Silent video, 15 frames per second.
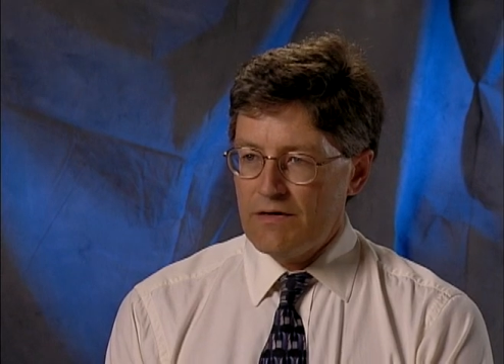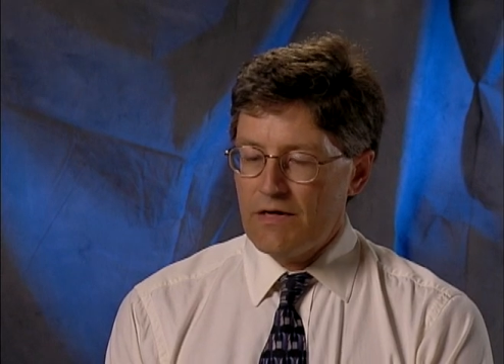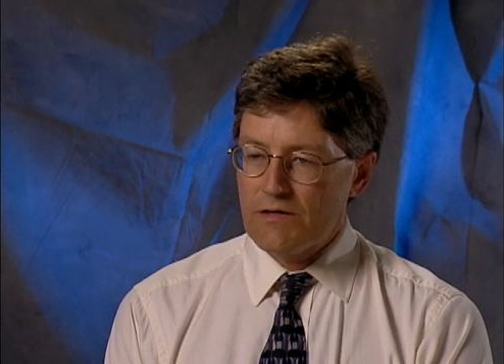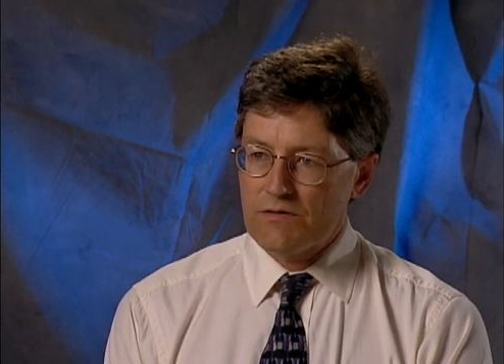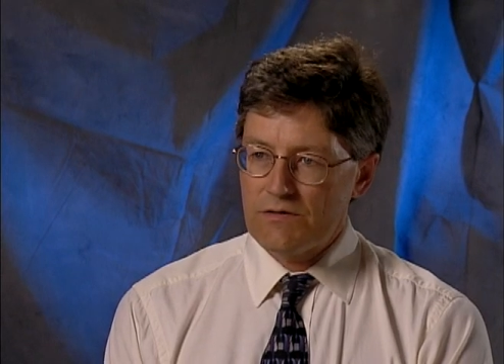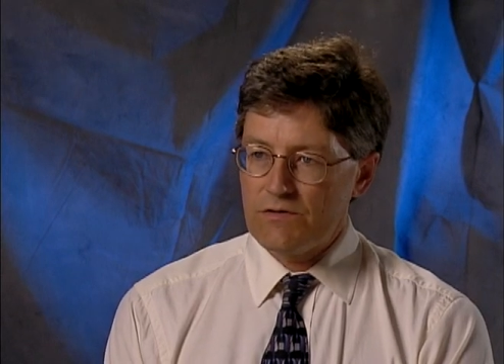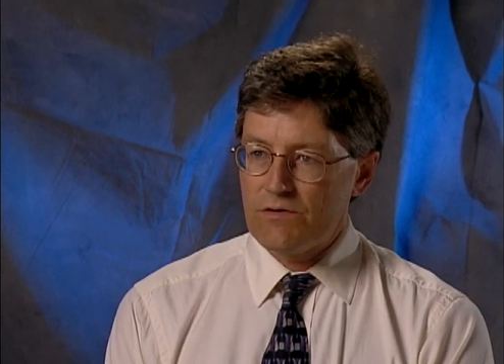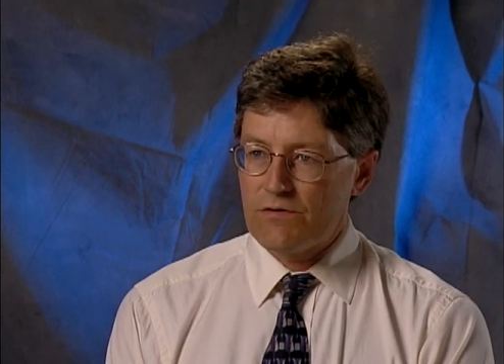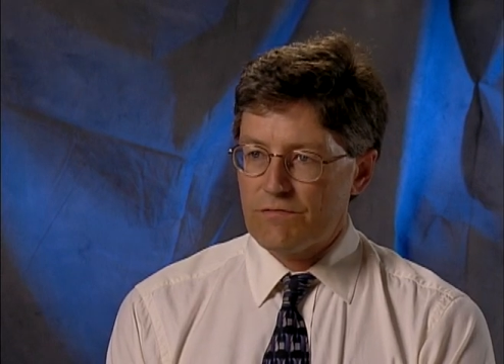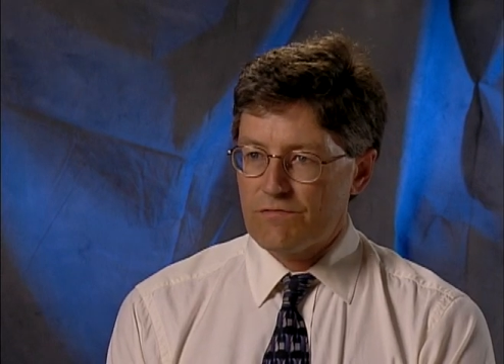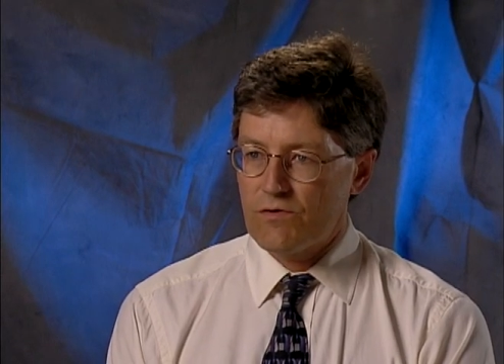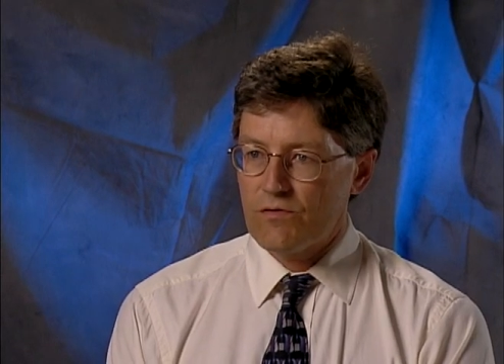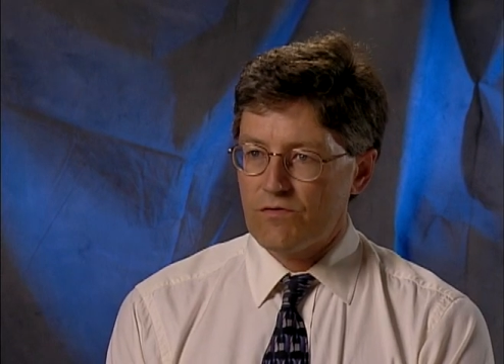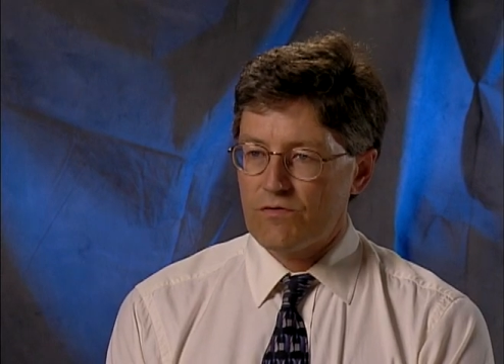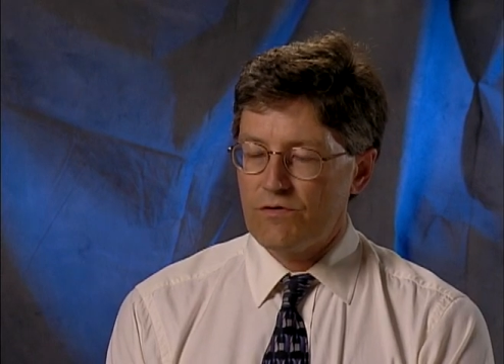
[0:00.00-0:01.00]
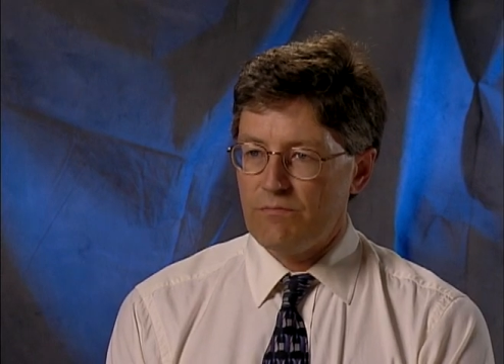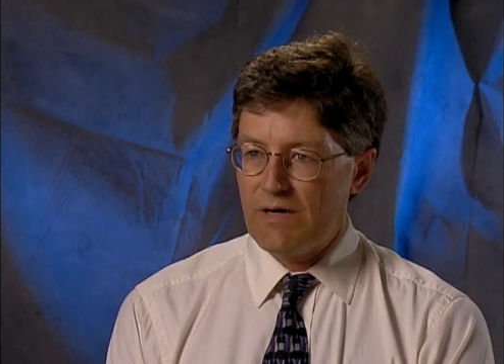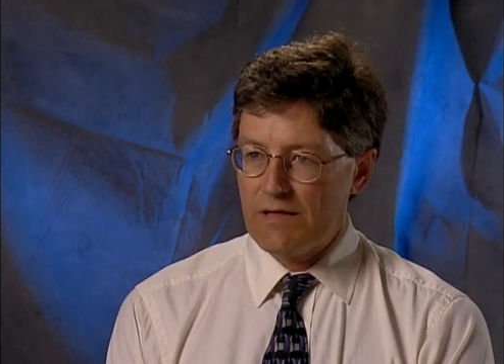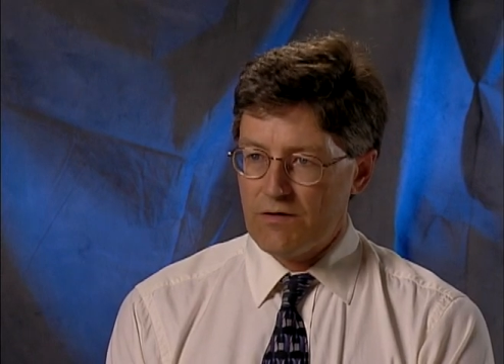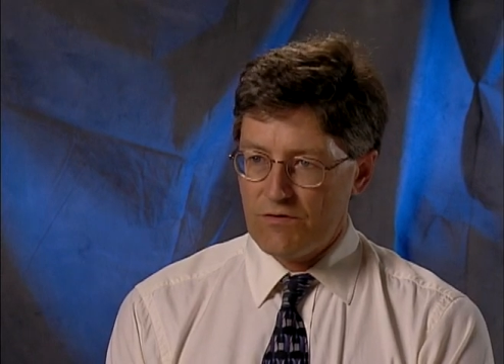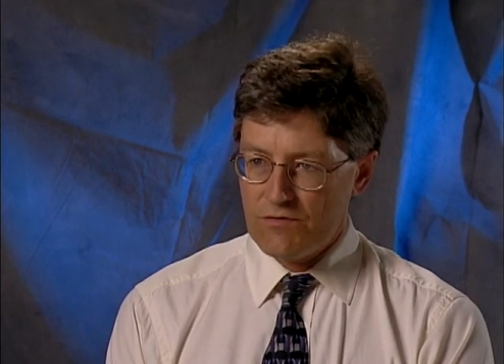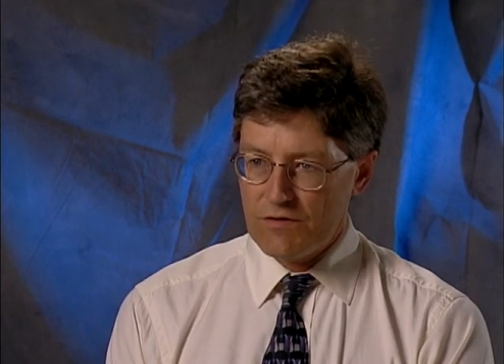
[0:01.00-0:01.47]
To do the first two
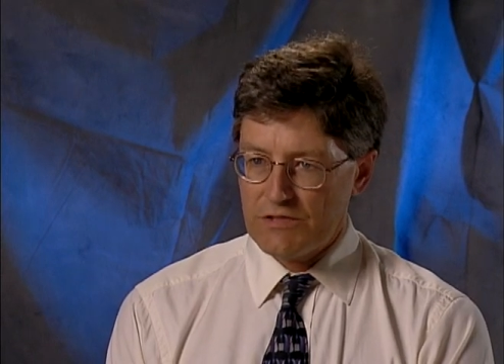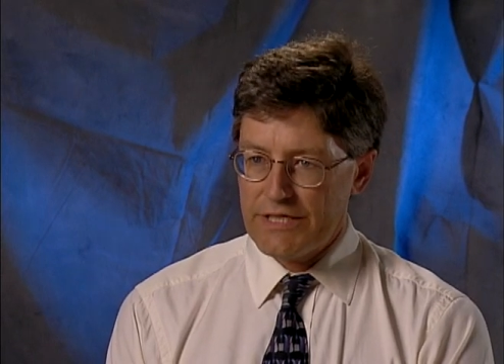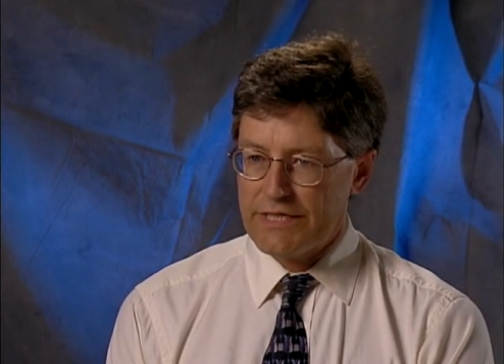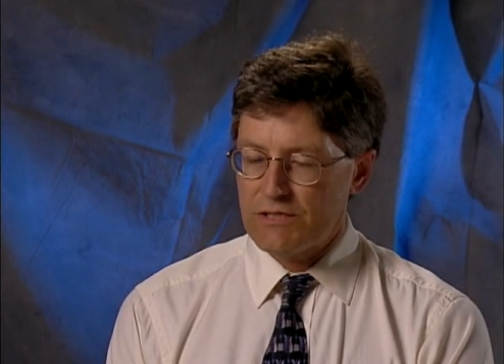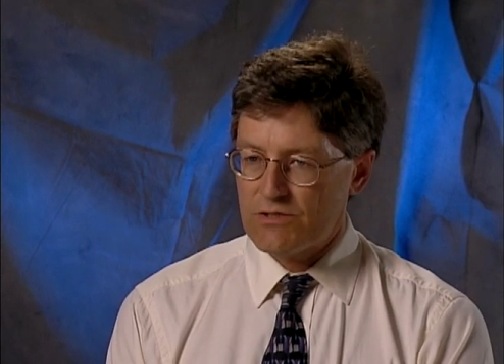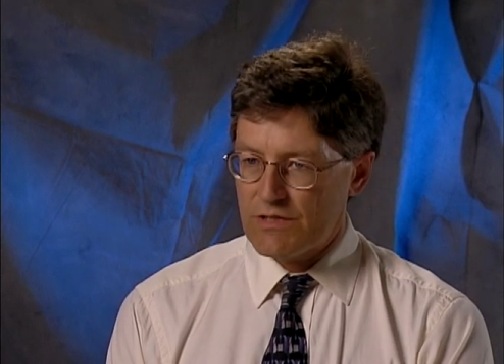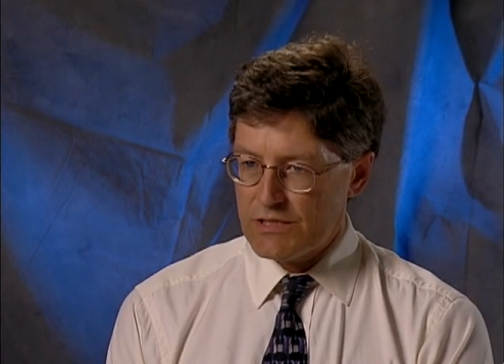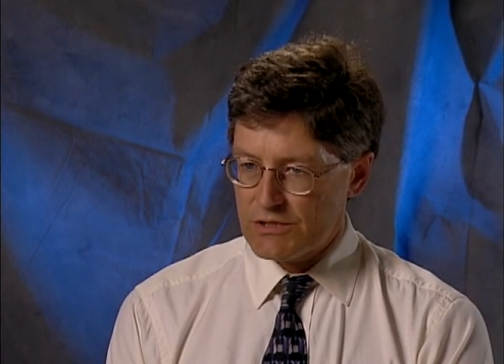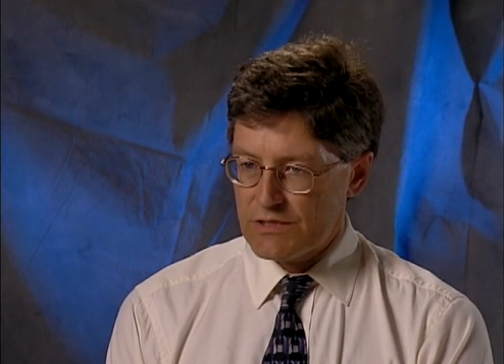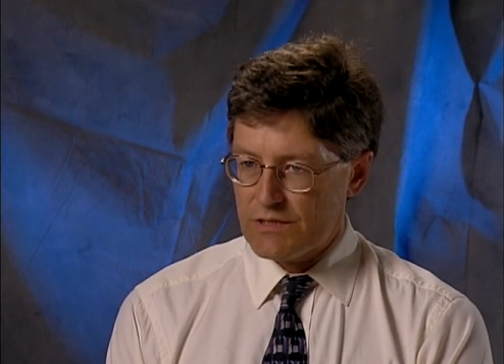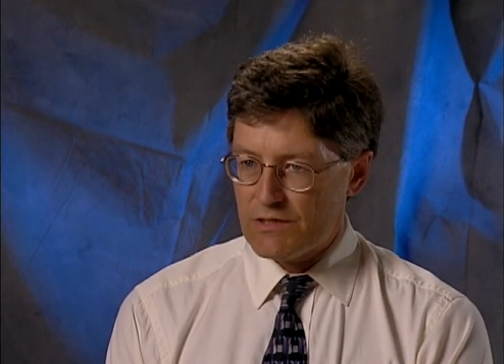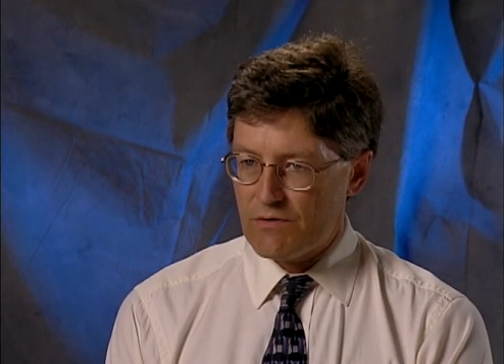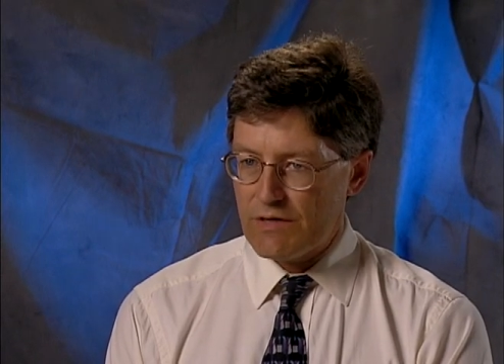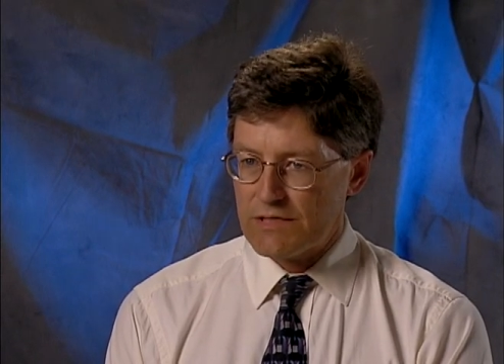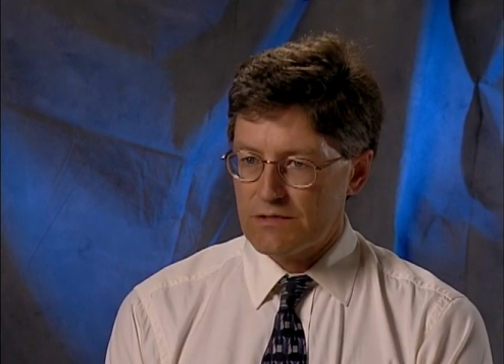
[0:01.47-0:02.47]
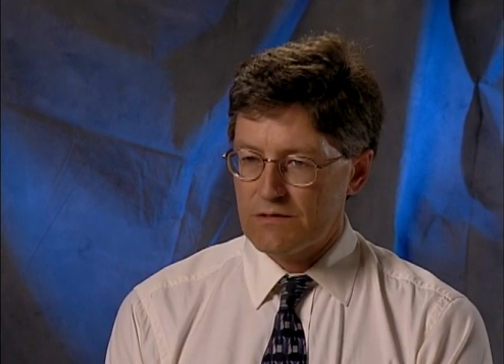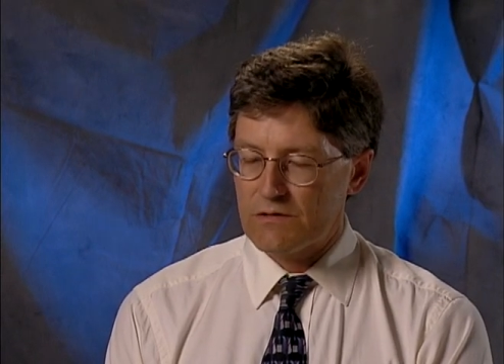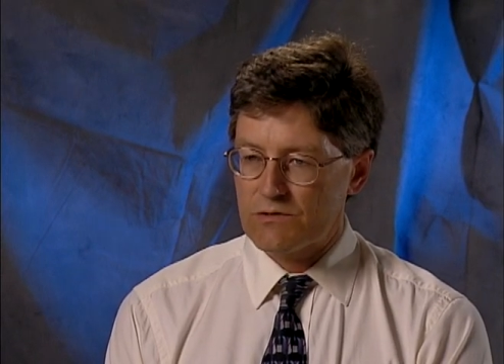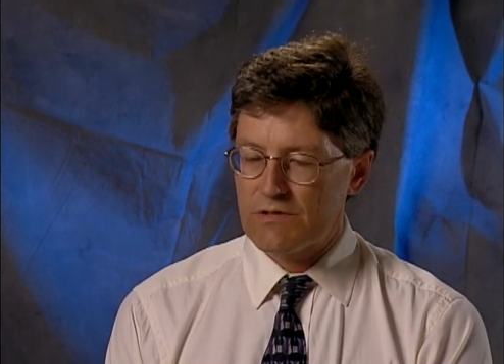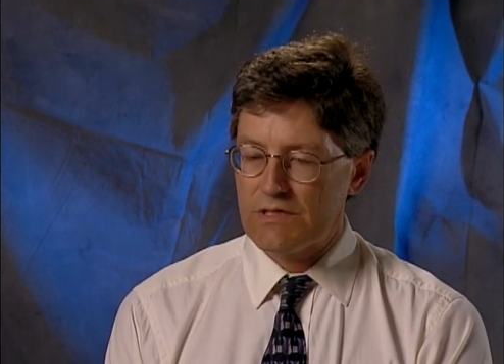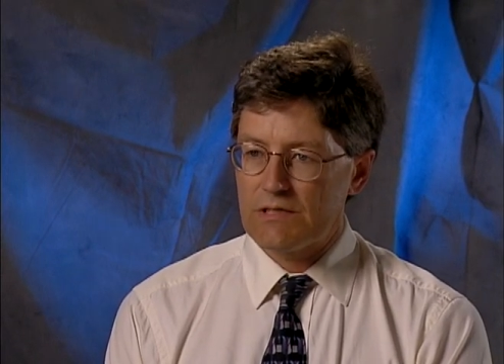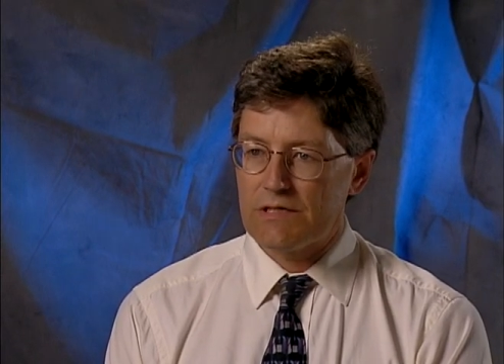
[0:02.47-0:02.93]
methods, the chain trenching and directional
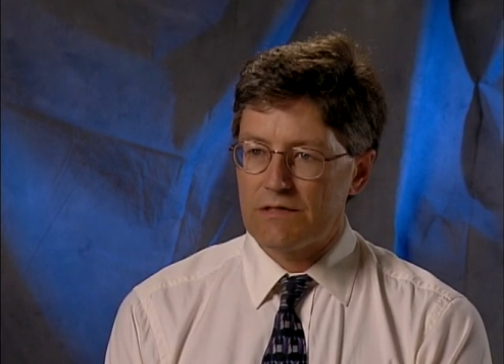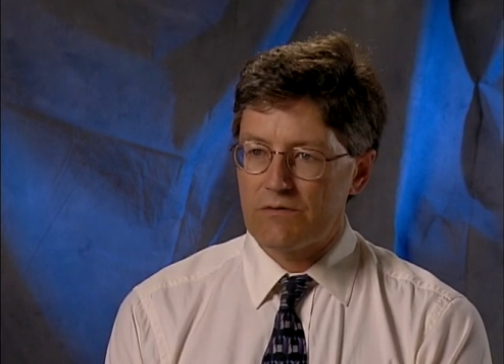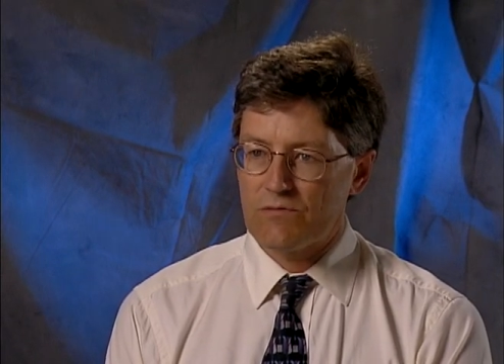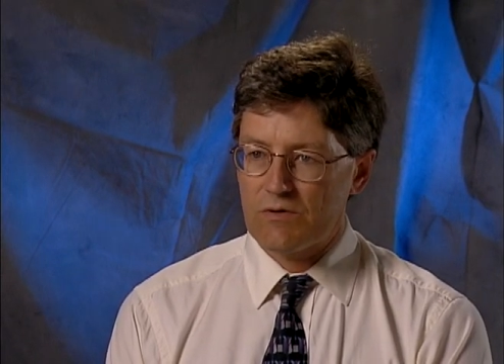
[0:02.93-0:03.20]
drilling,